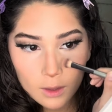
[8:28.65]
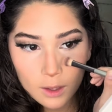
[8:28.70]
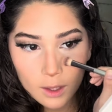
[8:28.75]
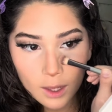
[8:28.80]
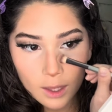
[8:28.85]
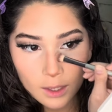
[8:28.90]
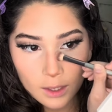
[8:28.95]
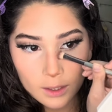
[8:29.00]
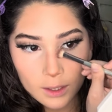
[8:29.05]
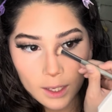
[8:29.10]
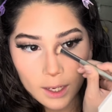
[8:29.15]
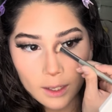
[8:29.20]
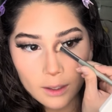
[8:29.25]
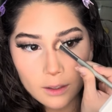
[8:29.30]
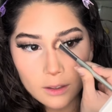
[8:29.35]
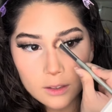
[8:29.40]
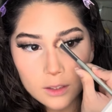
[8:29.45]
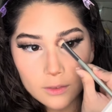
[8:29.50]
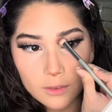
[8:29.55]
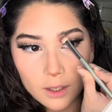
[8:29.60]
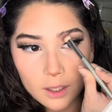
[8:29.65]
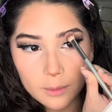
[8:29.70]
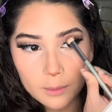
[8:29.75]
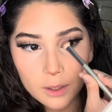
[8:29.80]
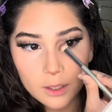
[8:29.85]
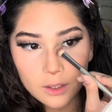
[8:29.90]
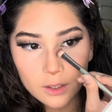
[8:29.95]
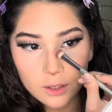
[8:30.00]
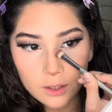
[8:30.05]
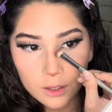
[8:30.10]
And then I also
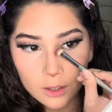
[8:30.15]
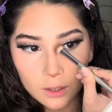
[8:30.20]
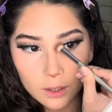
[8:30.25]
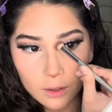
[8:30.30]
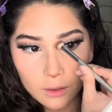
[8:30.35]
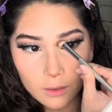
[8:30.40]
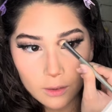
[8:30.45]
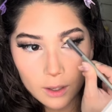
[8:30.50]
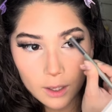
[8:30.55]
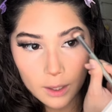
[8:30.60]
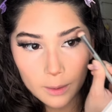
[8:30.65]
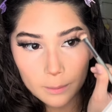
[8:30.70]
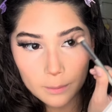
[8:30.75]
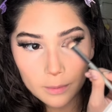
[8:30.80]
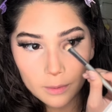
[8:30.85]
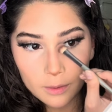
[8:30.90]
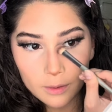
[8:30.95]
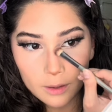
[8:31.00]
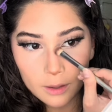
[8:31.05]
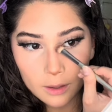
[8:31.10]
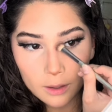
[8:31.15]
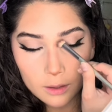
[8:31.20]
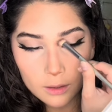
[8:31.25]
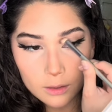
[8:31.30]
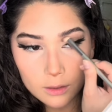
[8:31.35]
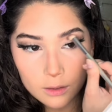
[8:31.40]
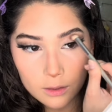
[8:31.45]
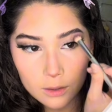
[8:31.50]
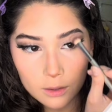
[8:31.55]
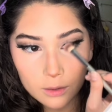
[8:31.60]
recommend you to go up
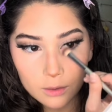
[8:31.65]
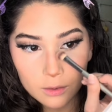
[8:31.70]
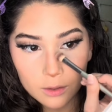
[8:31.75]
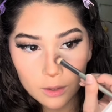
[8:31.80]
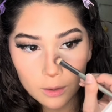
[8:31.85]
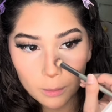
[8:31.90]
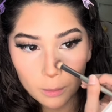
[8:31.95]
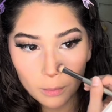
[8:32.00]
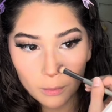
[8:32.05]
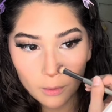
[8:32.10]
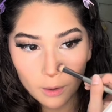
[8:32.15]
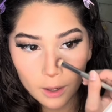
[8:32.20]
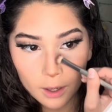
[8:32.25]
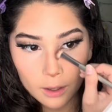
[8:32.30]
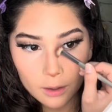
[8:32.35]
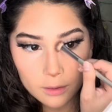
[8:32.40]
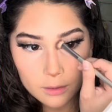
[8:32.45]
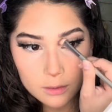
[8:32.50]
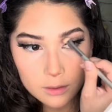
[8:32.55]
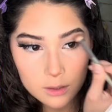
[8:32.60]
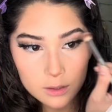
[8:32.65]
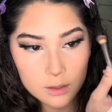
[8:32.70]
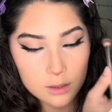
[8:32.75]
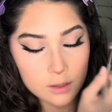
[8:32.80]
into your brows.